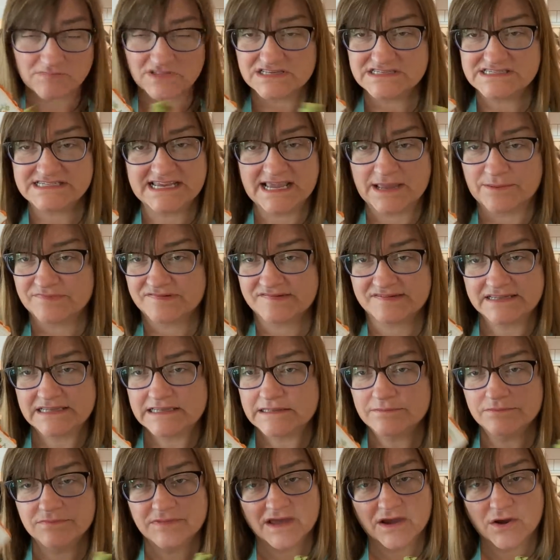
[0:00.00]
D M
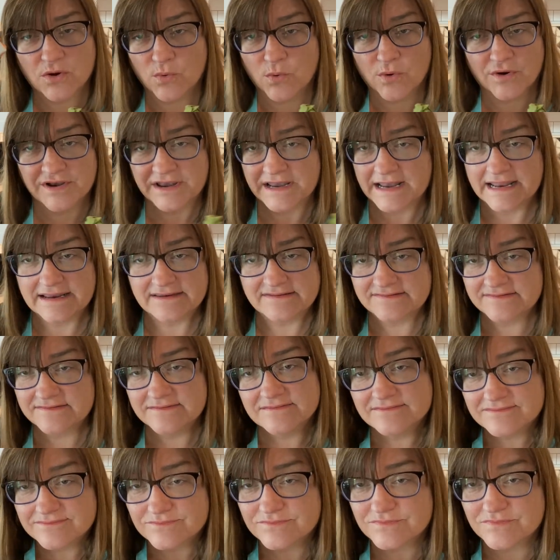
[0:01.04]
C that coordinates.
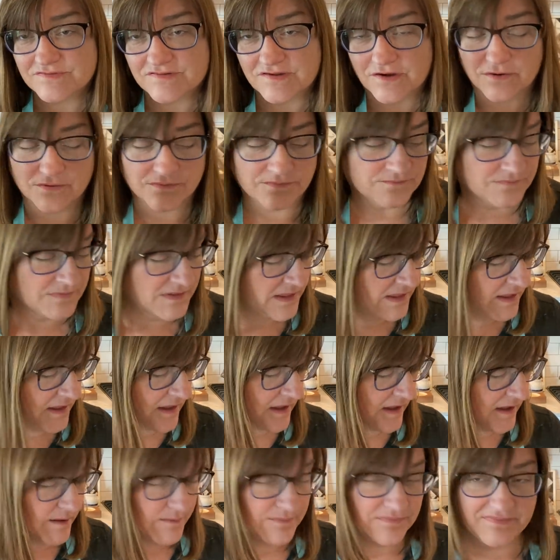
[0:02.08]
So
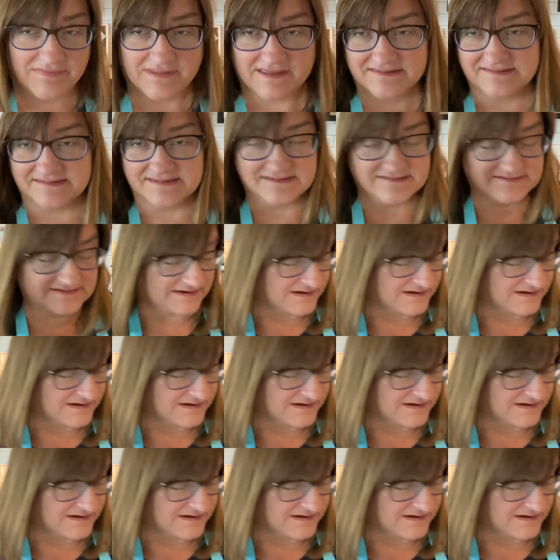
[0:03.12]
Um, that's easy